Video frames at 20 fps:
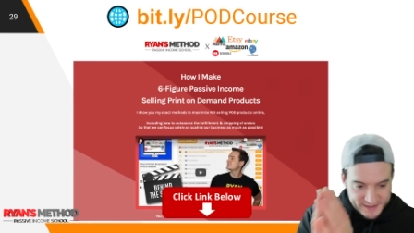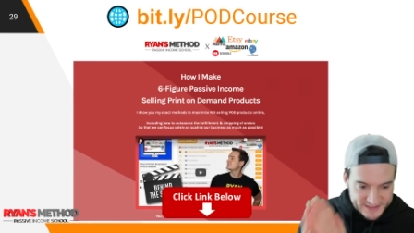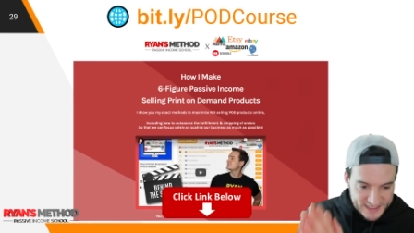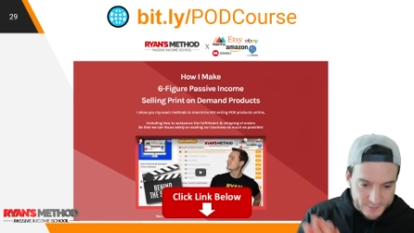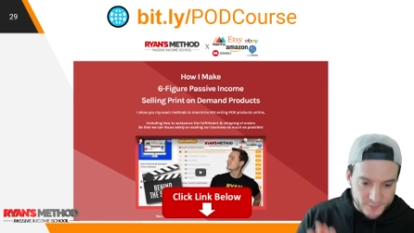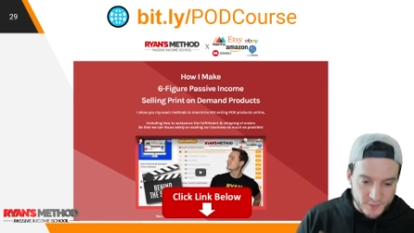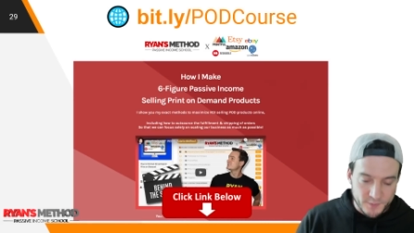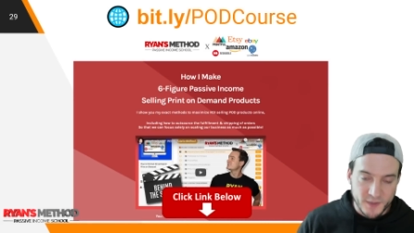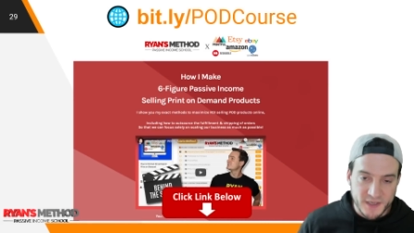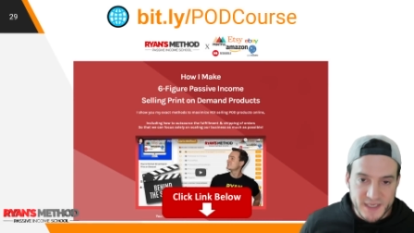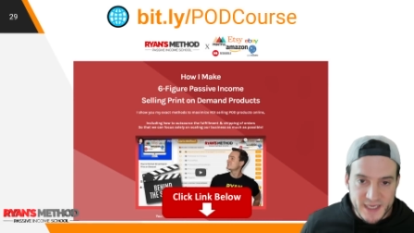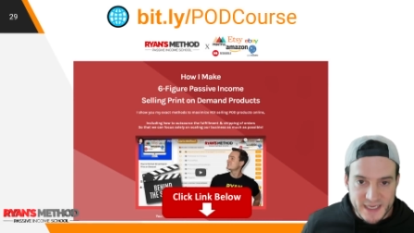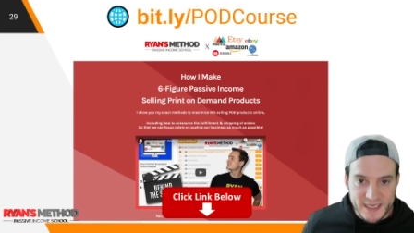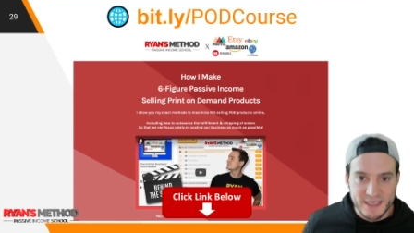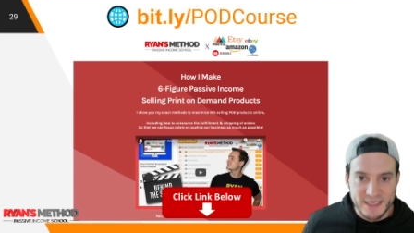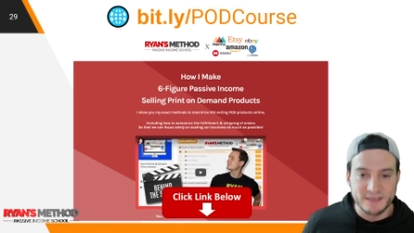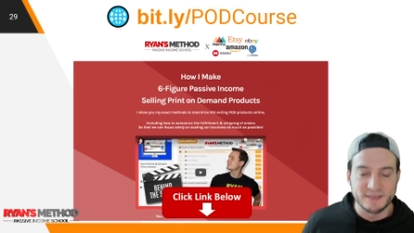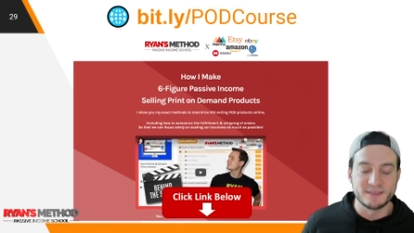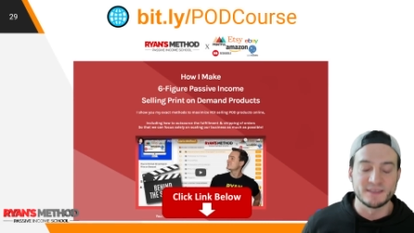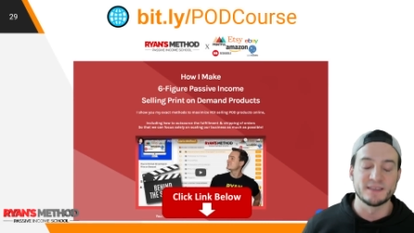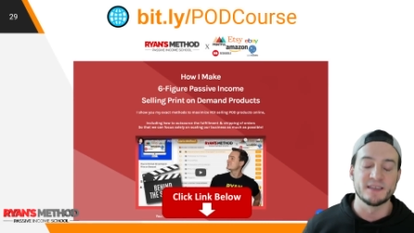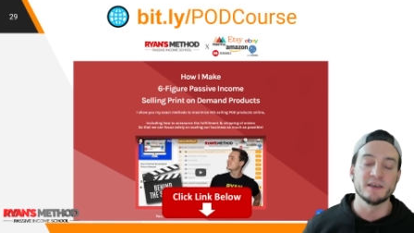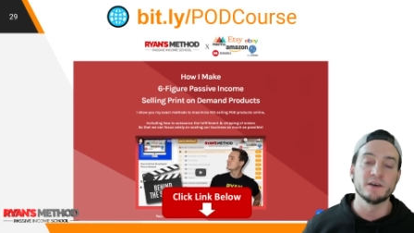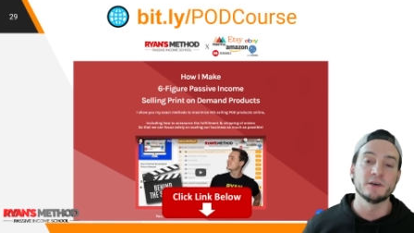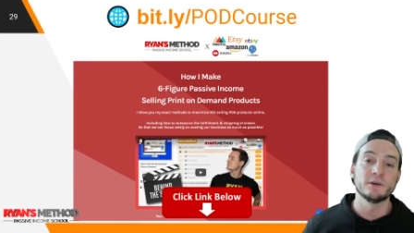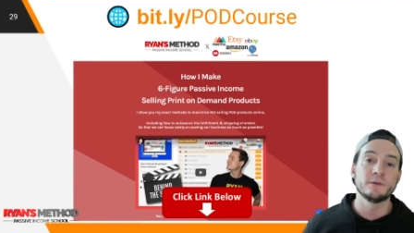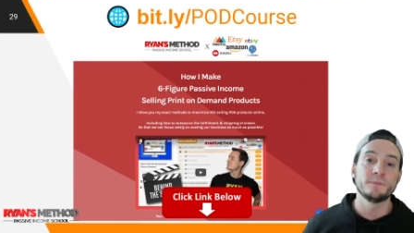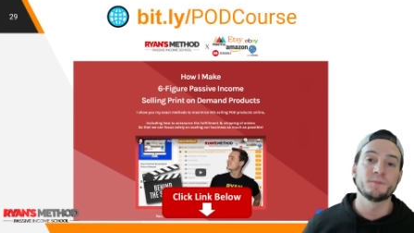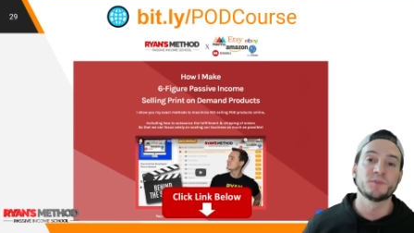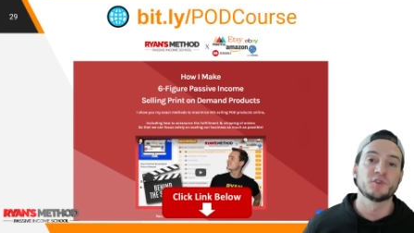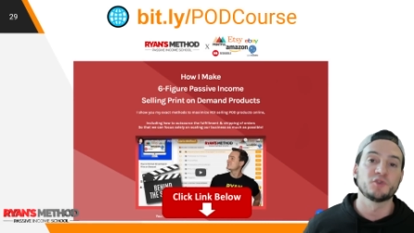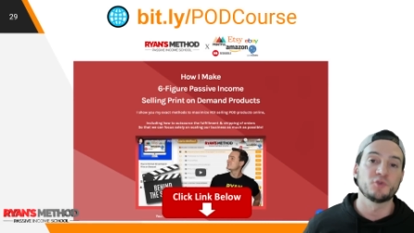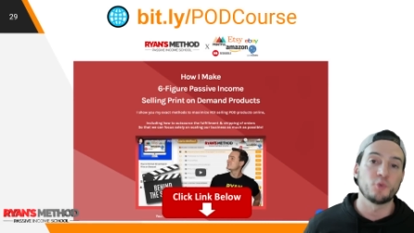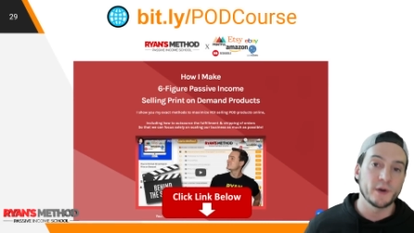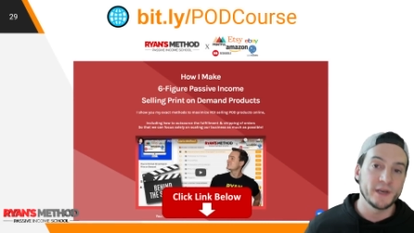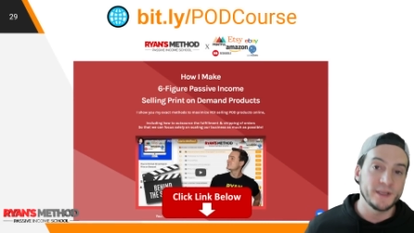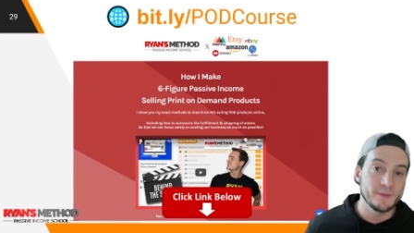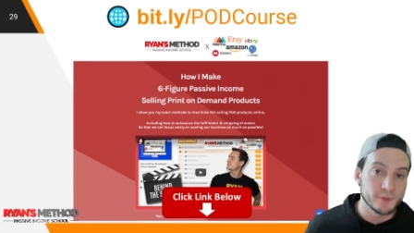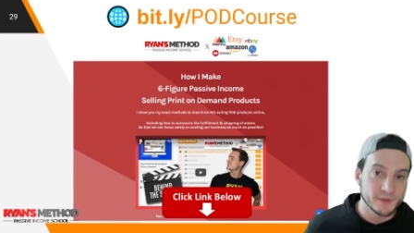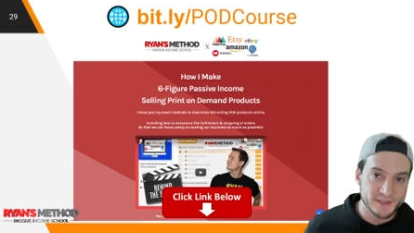Cyber Monday, it is still
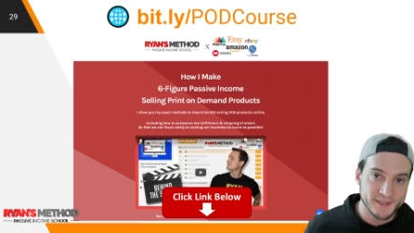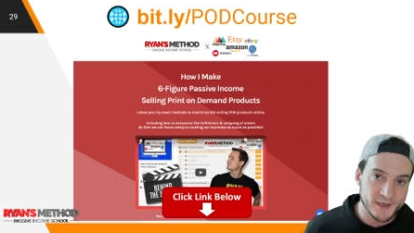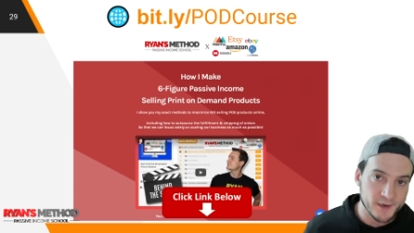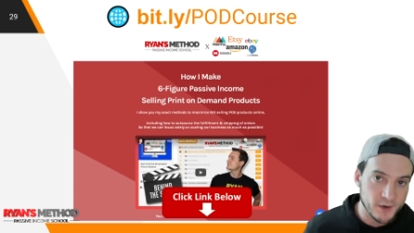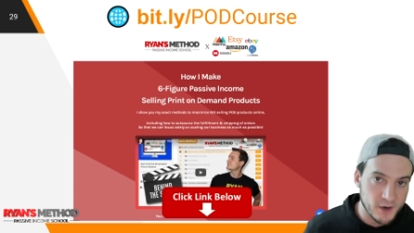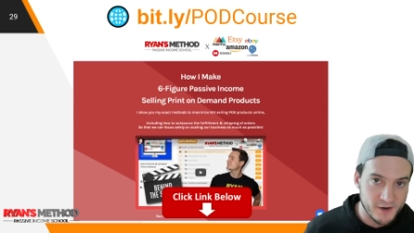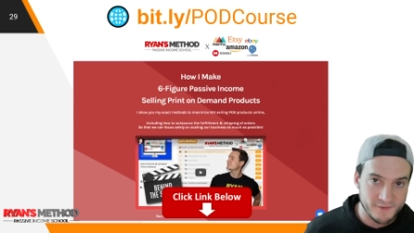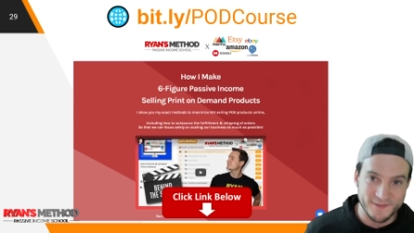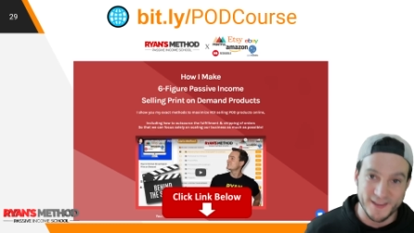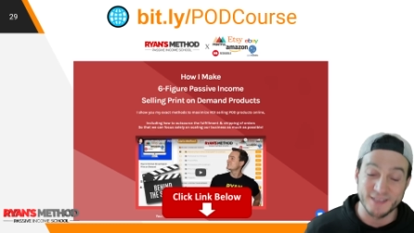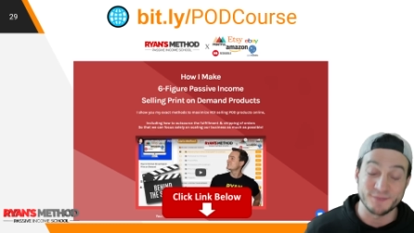20% off.